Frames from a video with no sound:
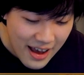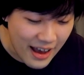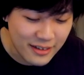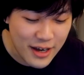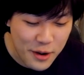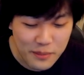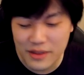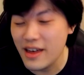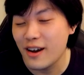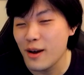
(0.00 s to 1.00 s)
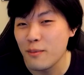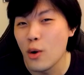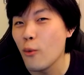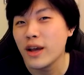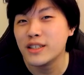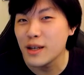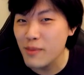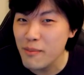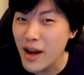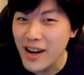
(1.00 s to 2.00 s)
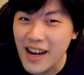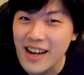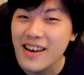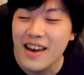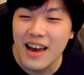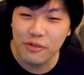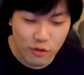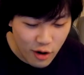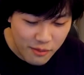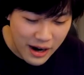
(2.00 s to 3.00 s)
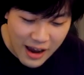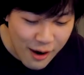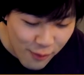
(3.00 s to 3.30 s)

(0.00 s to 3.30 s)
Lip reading: and tell me that I'm wasting my money and throwing my life